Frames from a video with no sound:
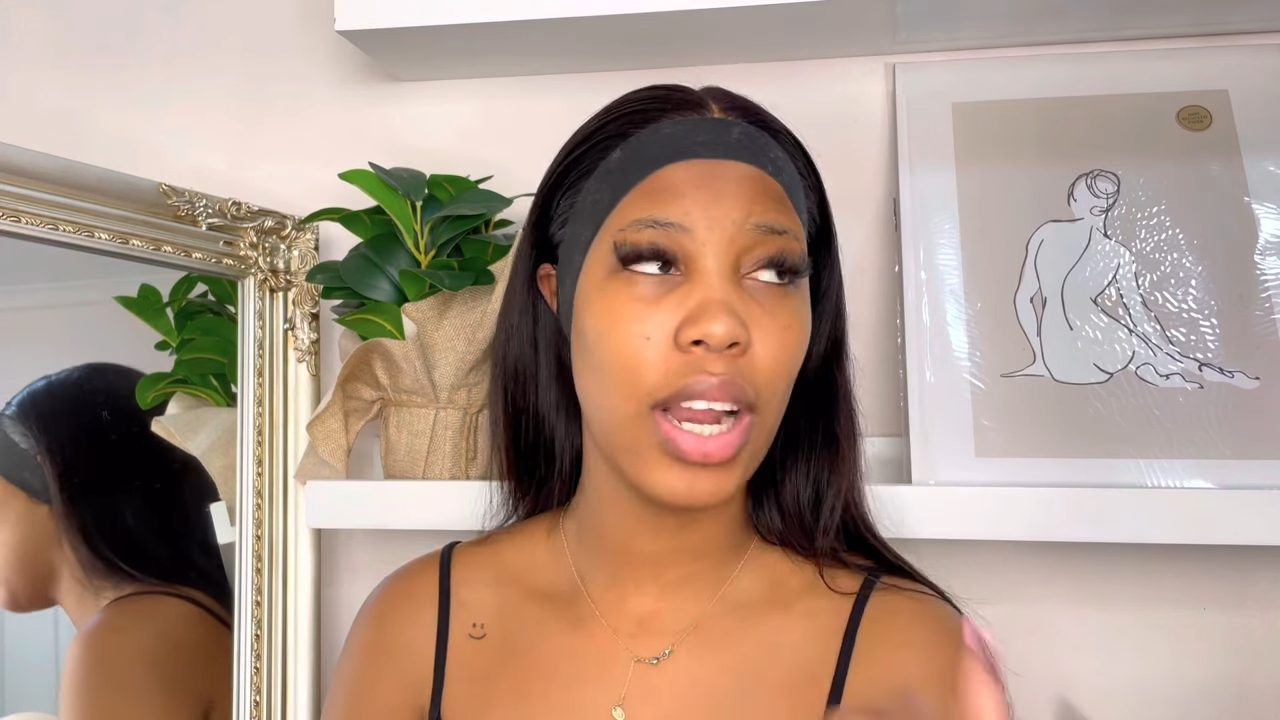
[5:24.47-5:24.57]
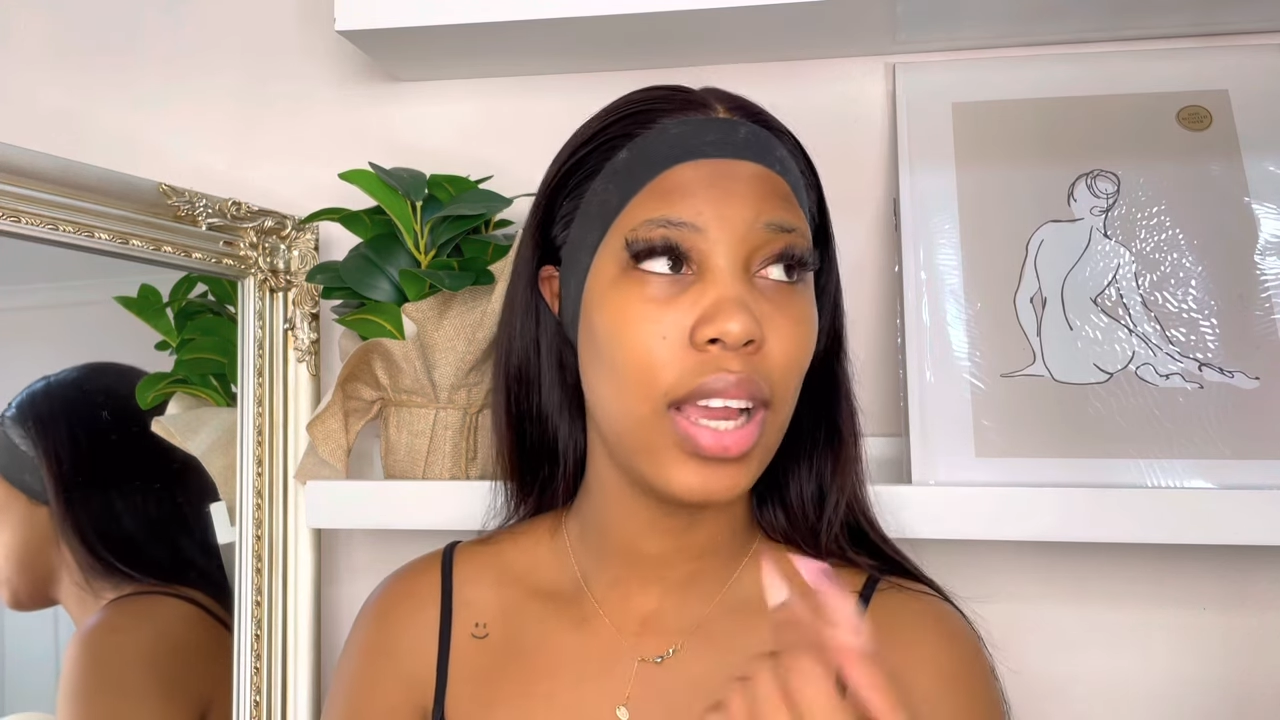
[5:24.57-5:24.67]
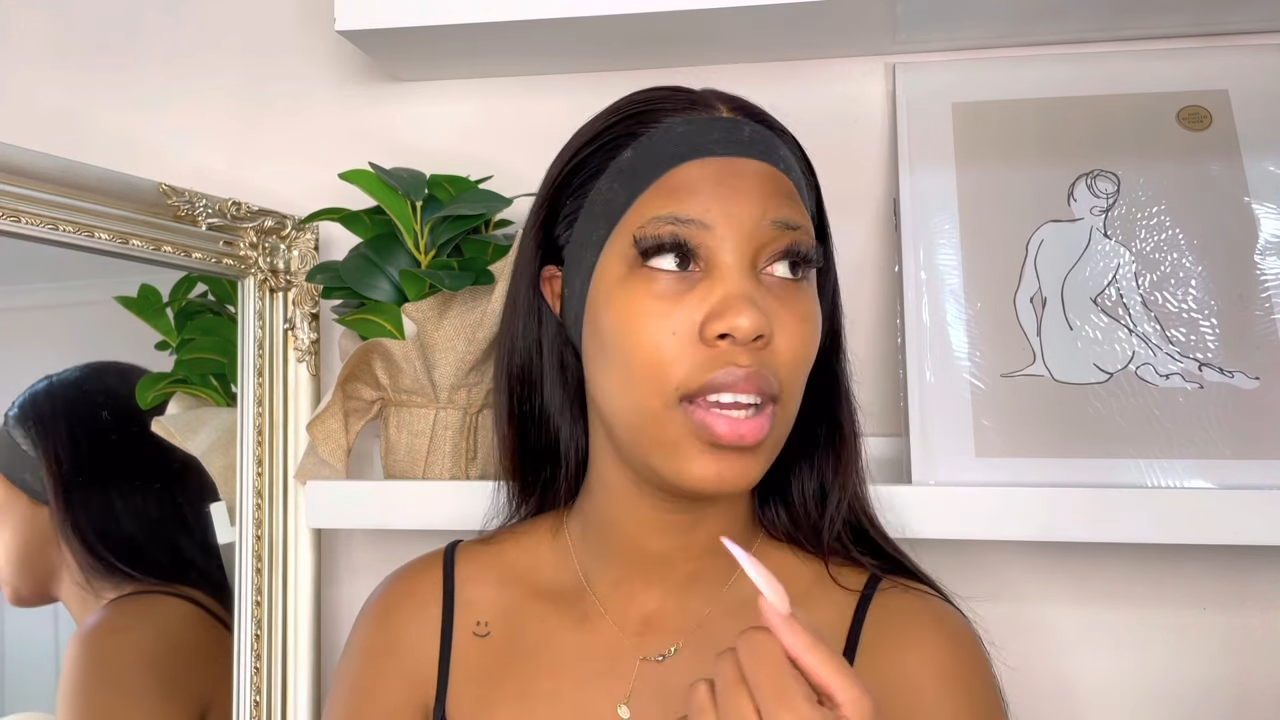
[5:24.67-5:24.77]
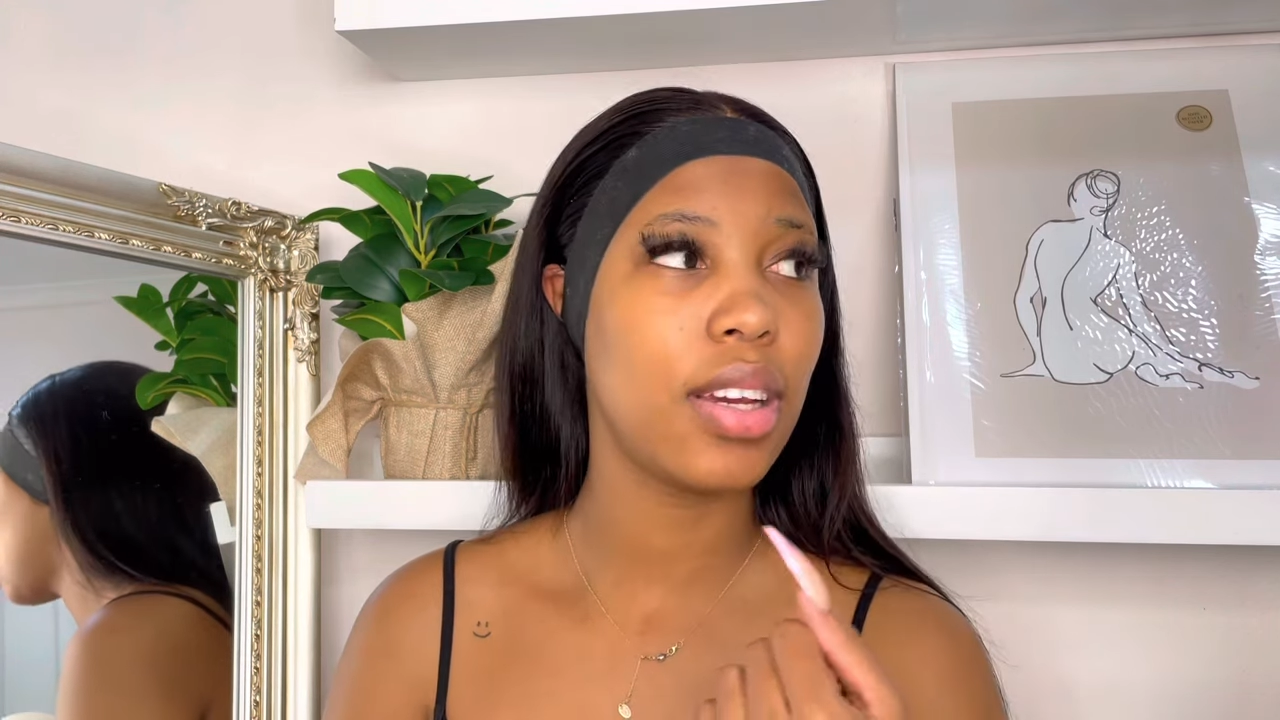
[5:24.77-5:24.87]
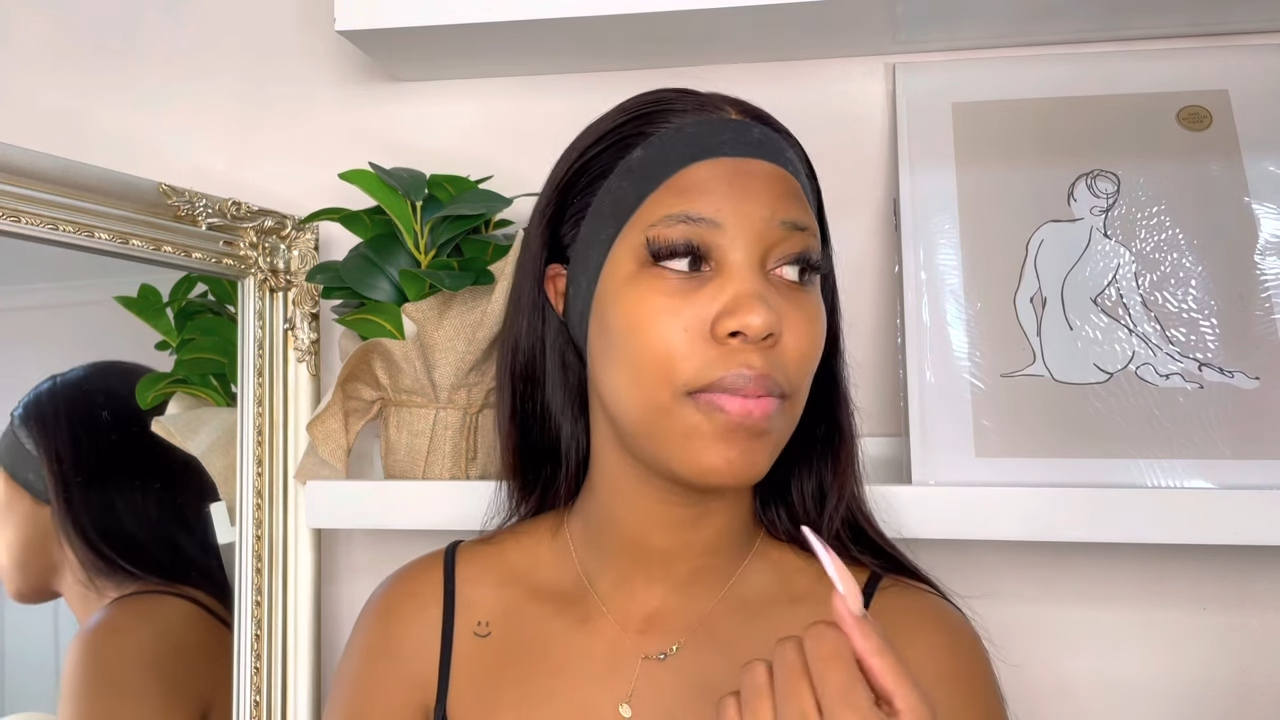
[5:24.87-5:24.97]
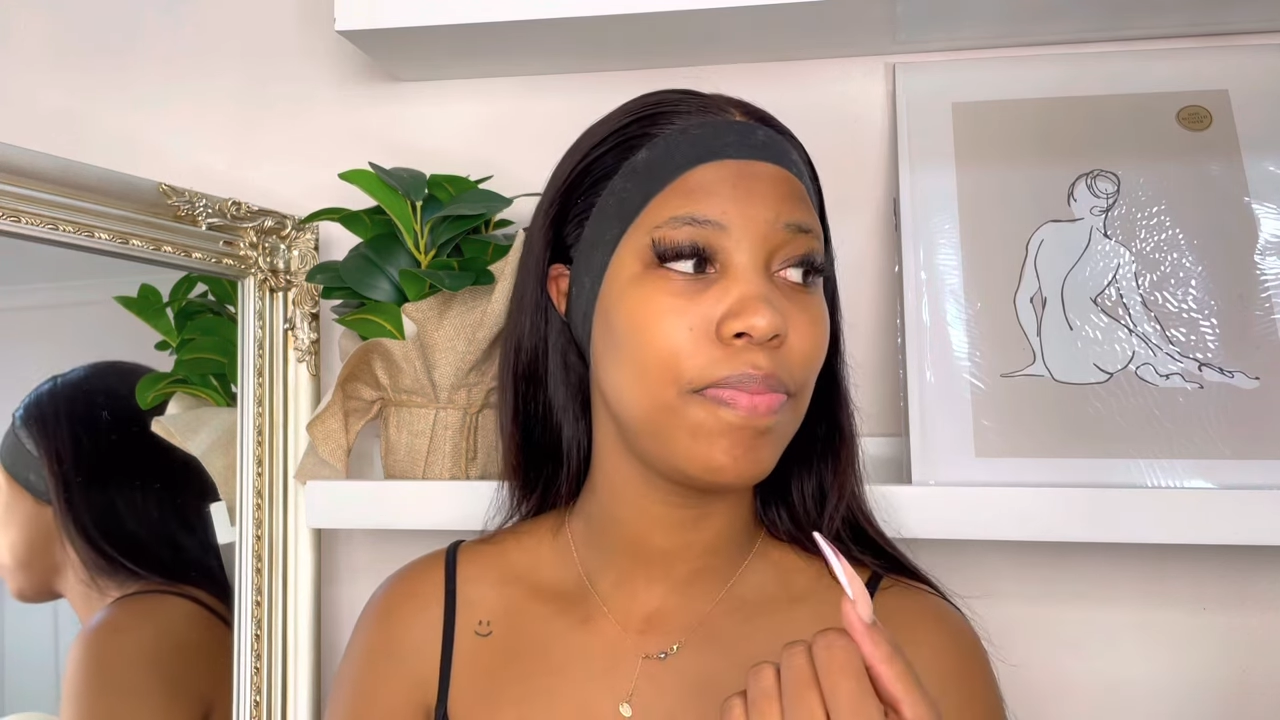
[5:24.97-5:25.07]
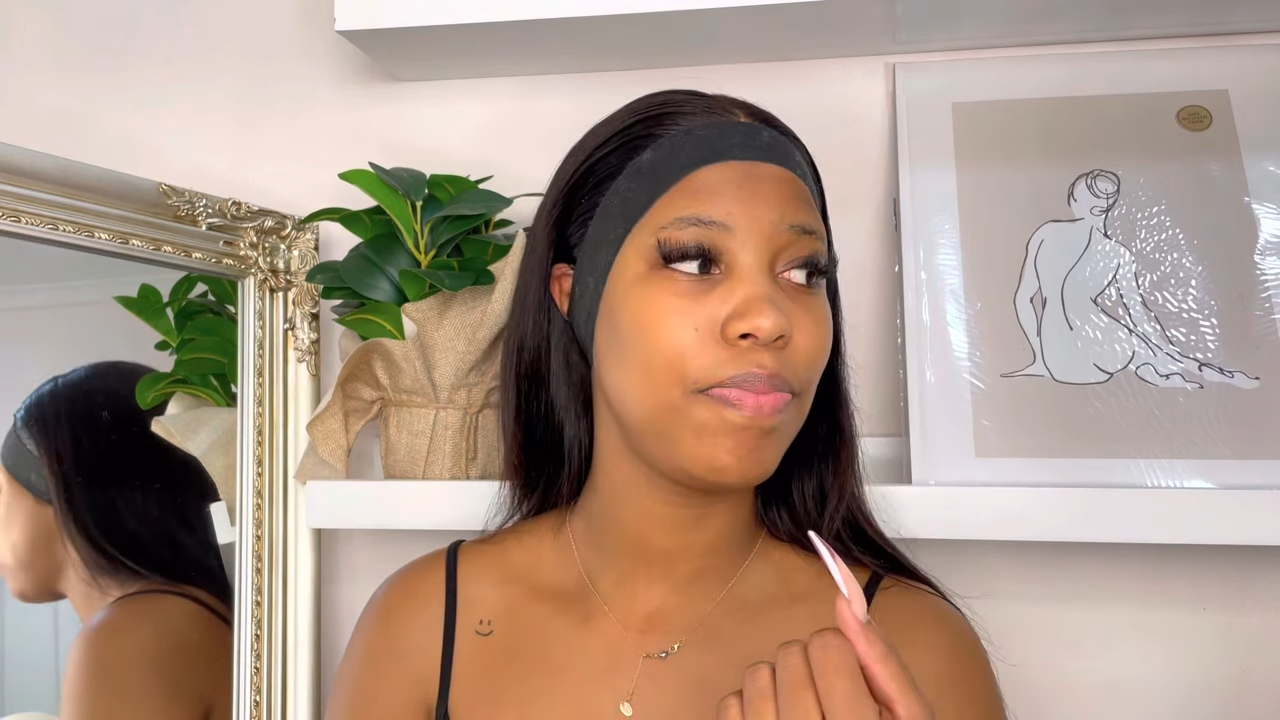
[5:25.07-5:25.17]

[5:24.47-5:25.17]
like